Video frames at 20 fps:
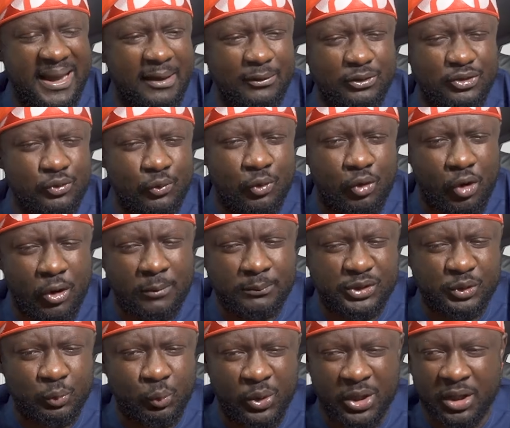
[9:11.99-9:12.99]
How do you
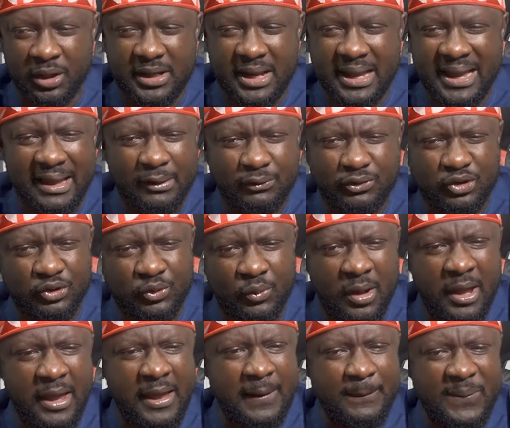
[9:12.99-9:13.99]
come to work? How do
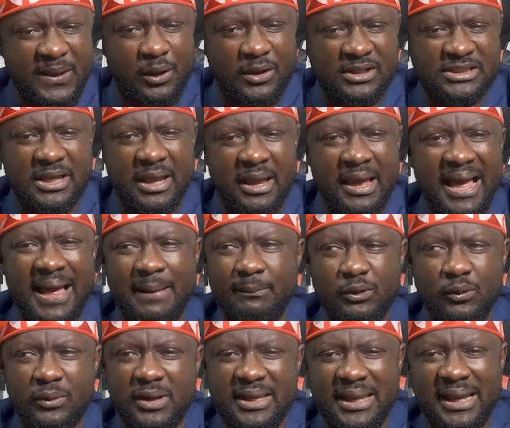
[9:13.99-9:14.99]
you, because
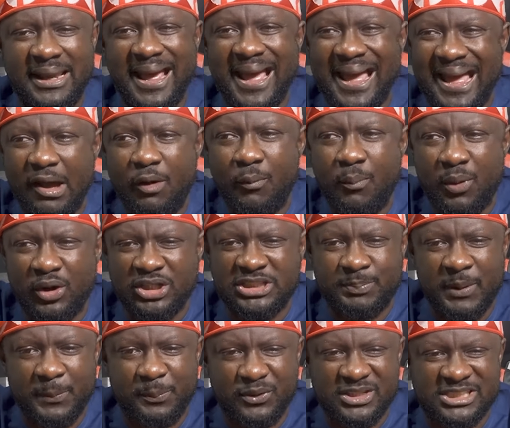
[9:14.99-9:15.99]
I'm looking at how
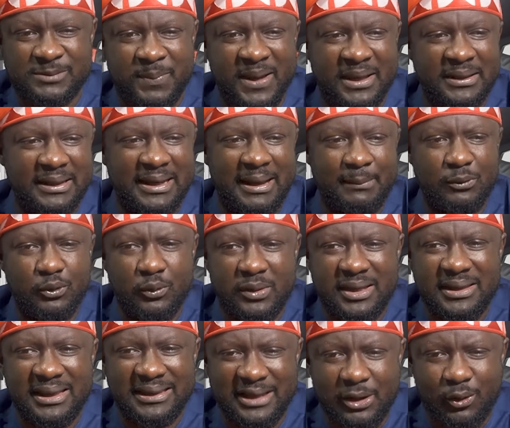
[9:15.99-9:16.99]
much people are spending, I'm
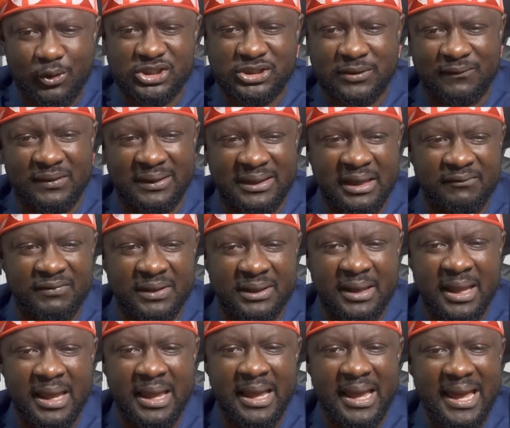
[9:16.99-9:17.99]
looking at the cost of
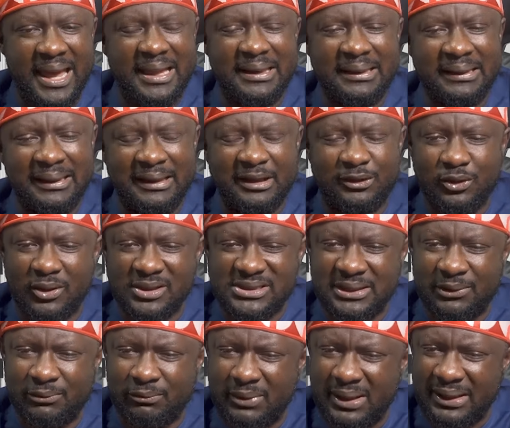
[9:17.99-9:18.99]
living, and it
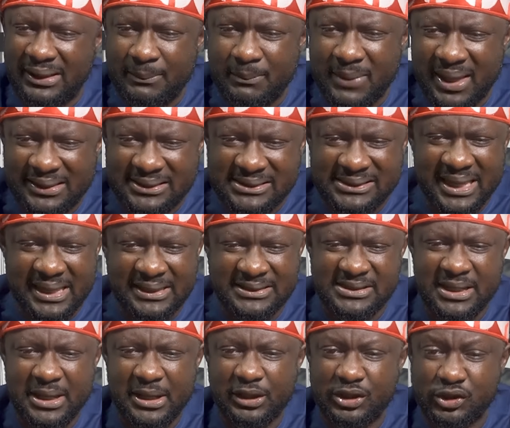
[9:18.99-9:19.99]
doesn't really make
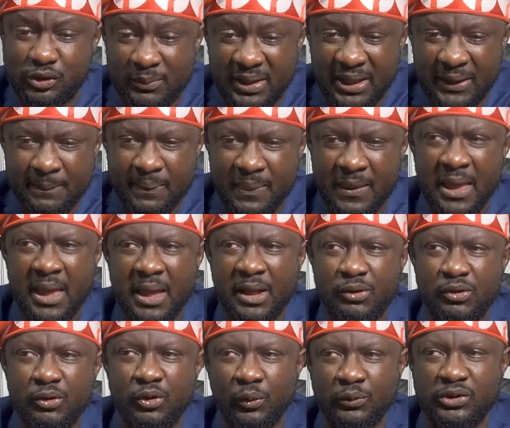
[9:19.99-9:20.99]
sense to me.
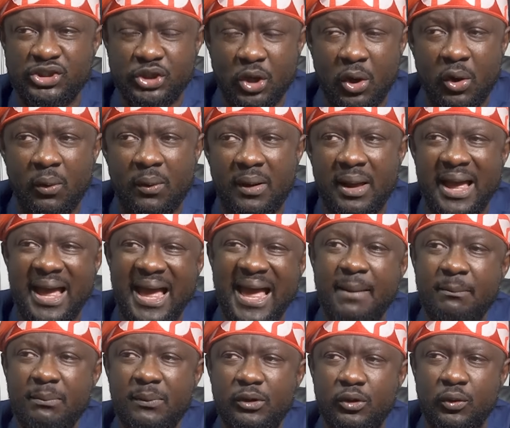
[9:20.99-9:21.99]
You know, so
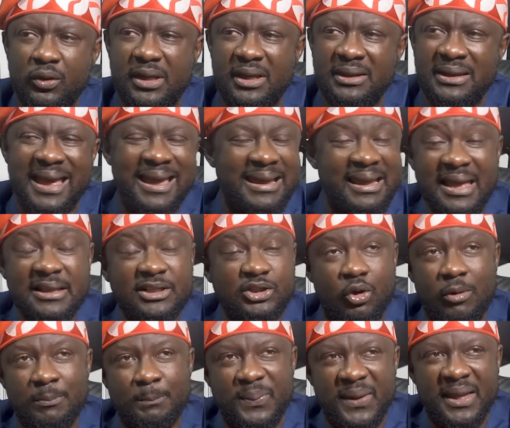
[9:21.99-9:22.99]
I'm looking, I
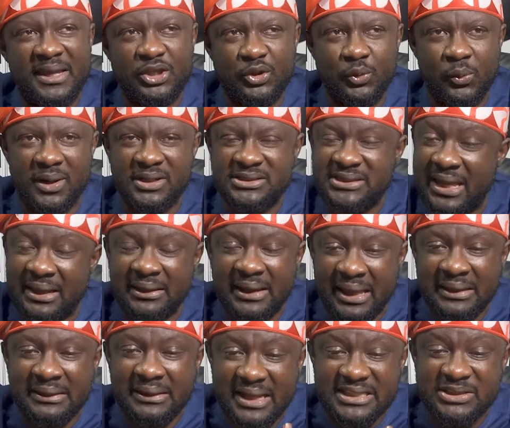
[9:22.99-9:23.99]
can't compare yours, and,
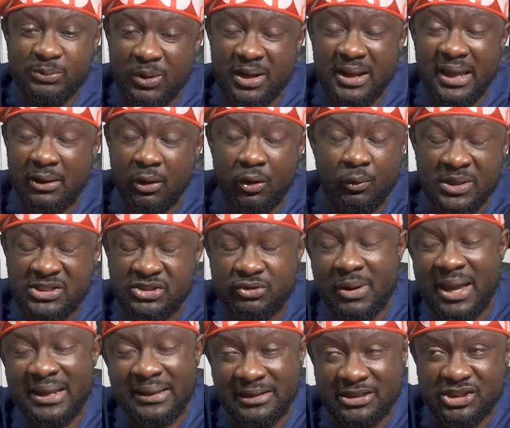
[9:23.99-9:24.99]
and that's what I always
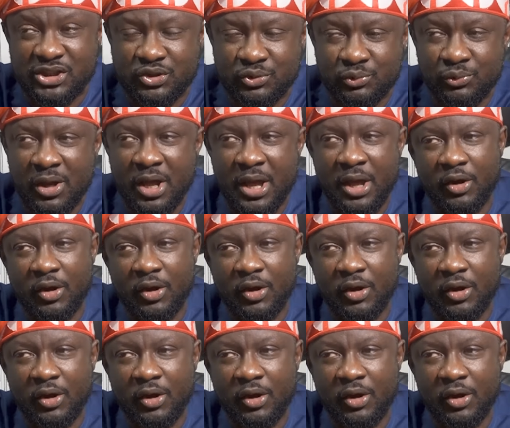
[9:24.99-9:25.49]
try not to do.